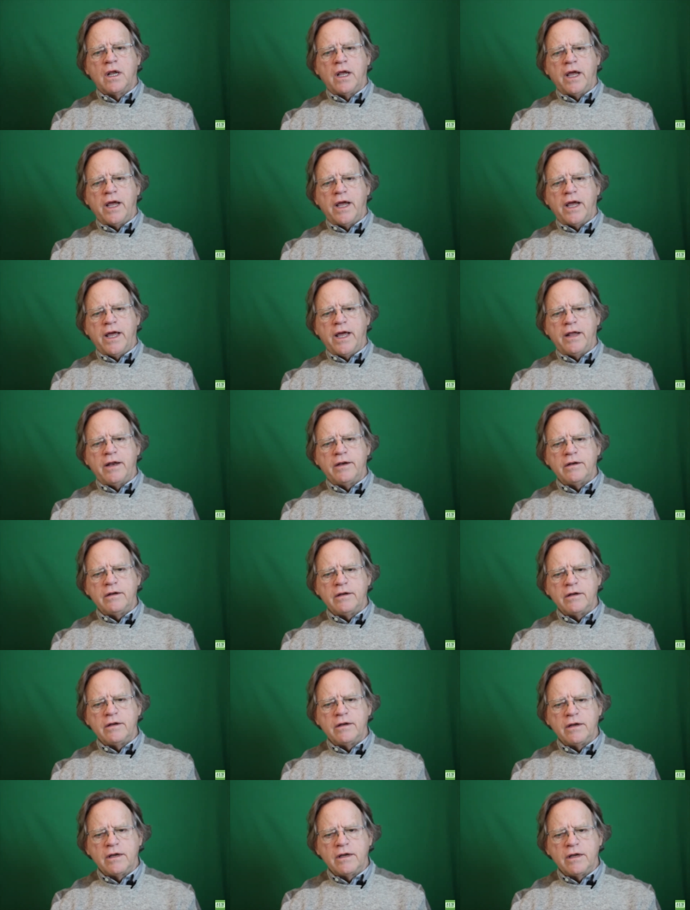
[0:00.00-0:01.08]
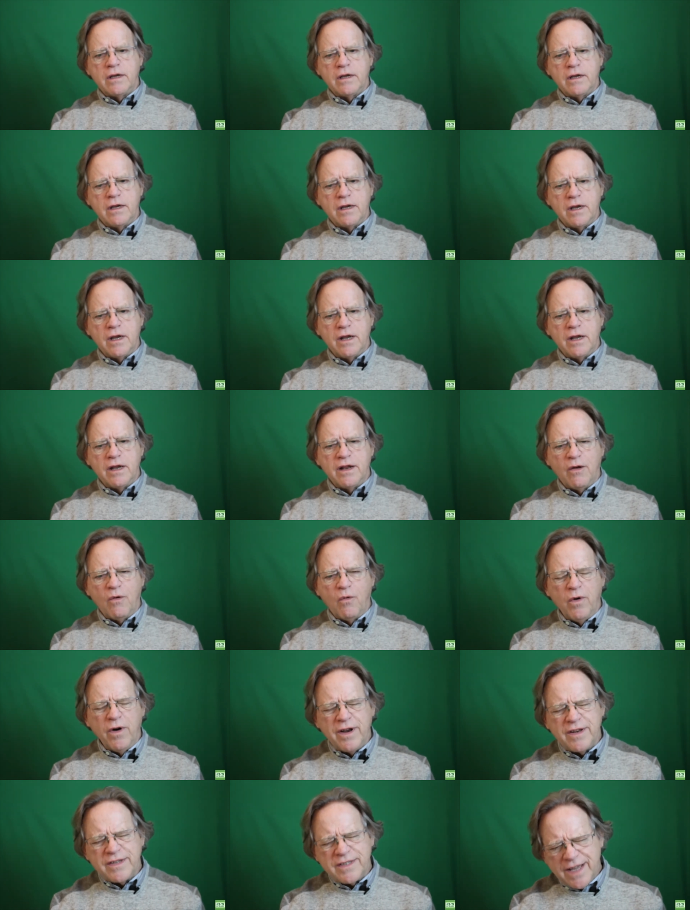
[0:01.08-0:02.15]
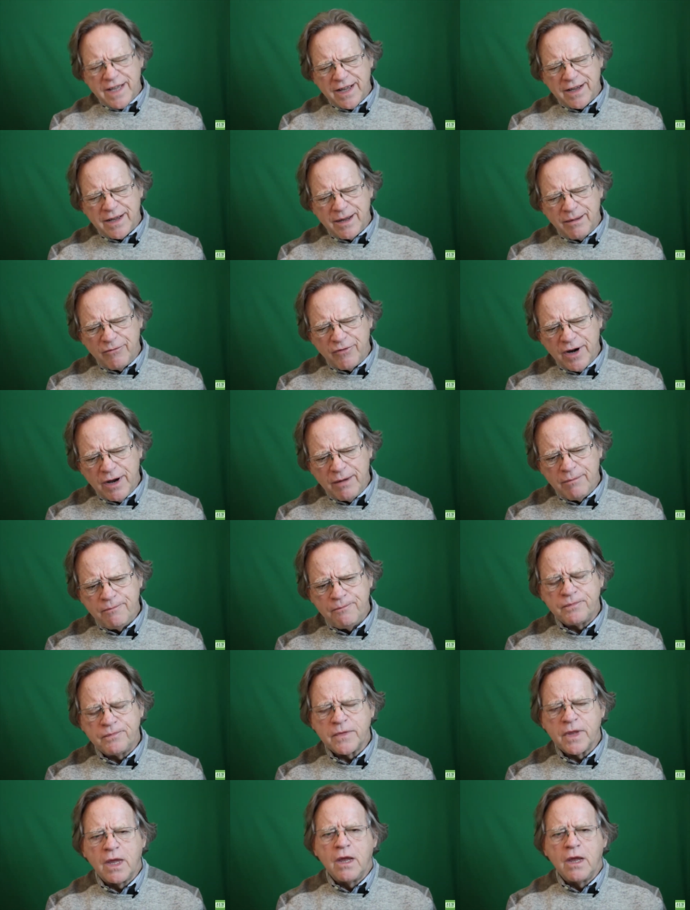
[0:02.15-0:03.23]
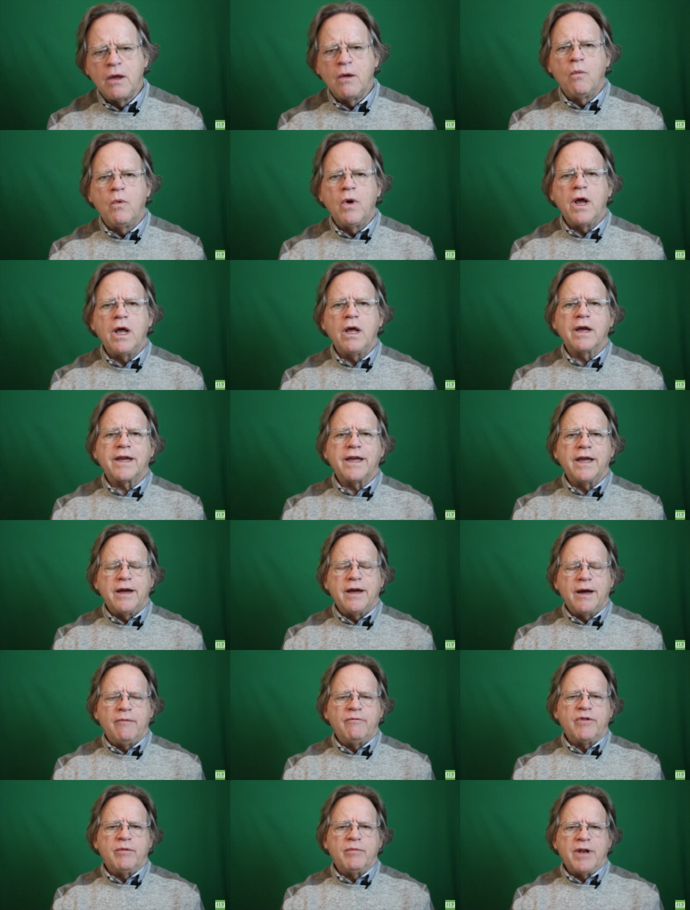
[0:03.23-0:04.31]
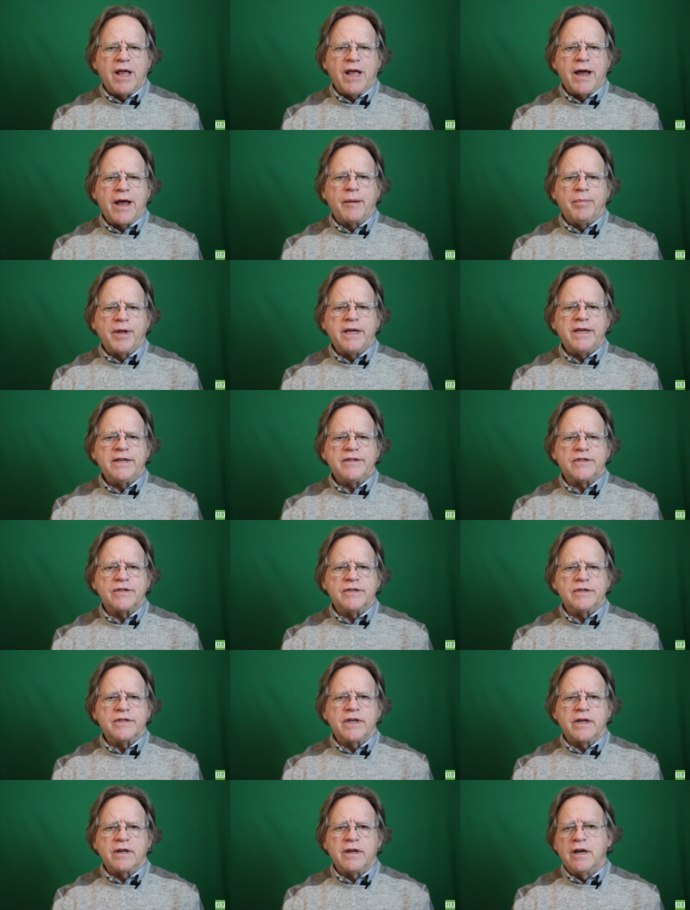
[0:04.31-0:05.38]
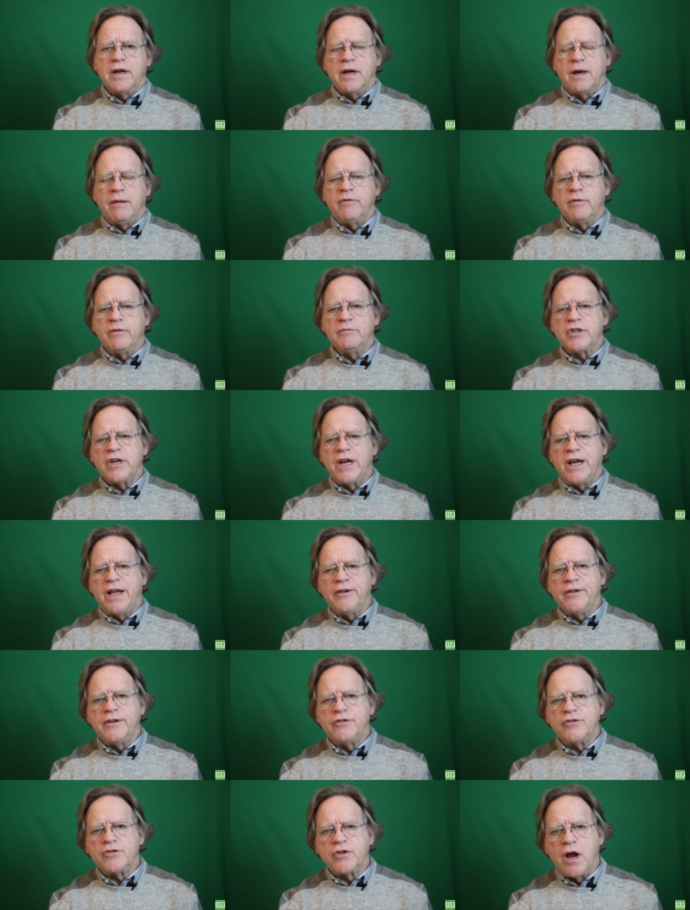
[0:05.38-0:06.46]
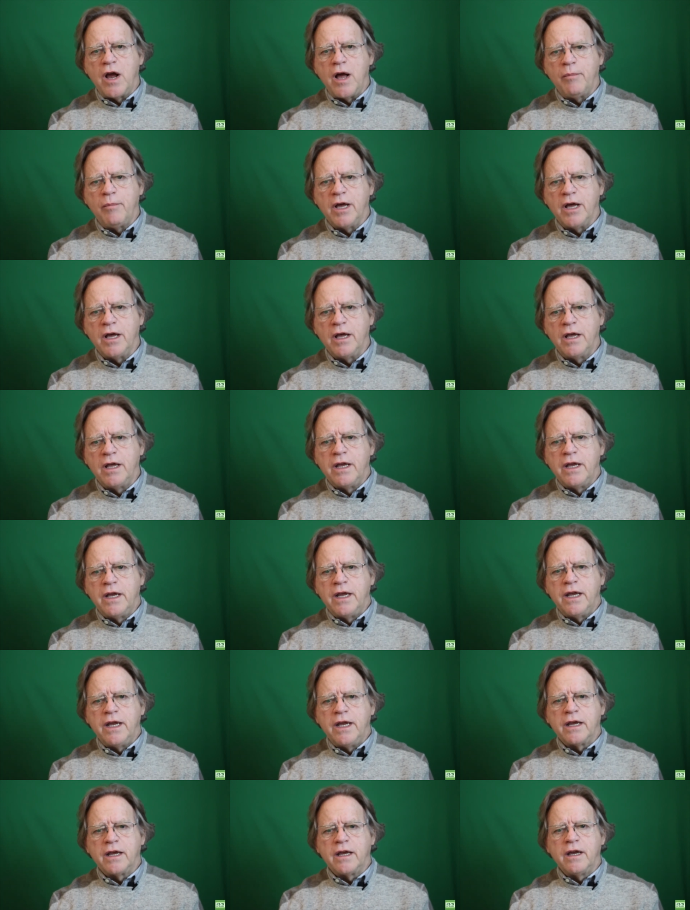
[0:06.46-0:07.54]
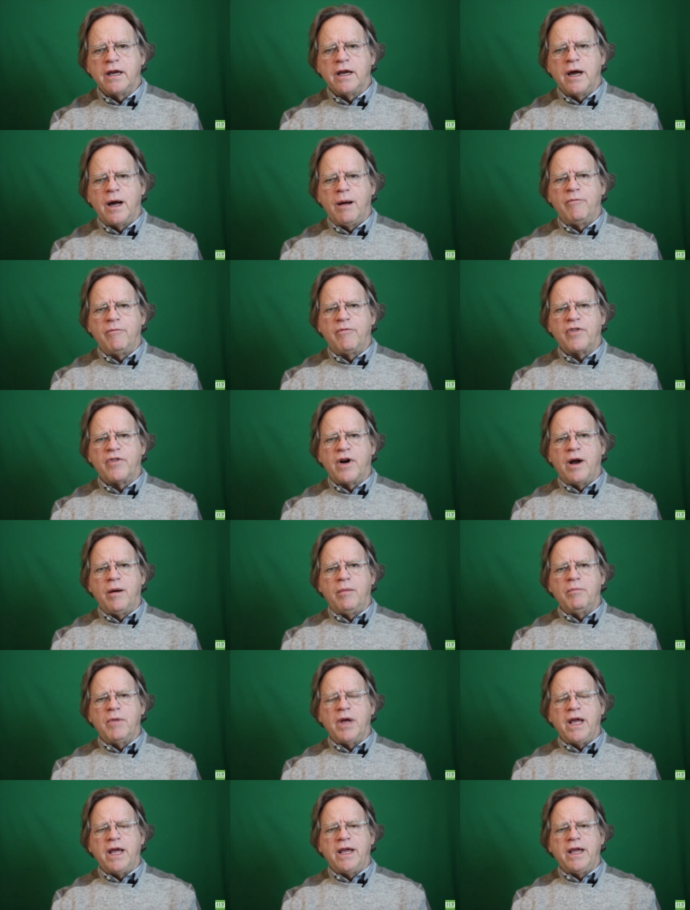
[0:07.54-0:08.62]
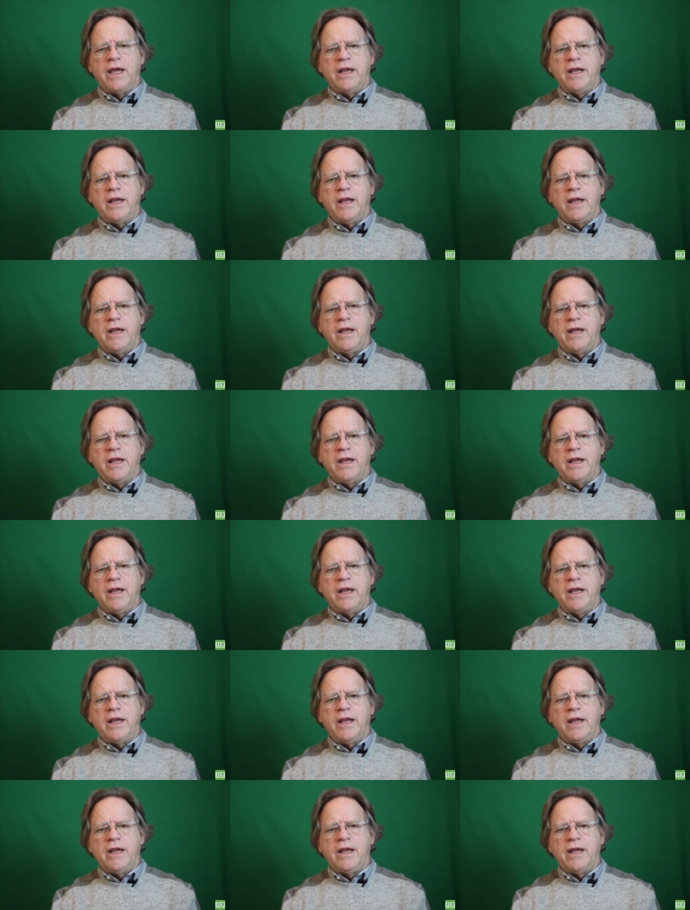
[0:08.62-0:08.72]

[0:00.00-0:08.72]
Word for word: And where does that come from? Well, it can come from a lot of places. It can come from childhood trauma. It can come from a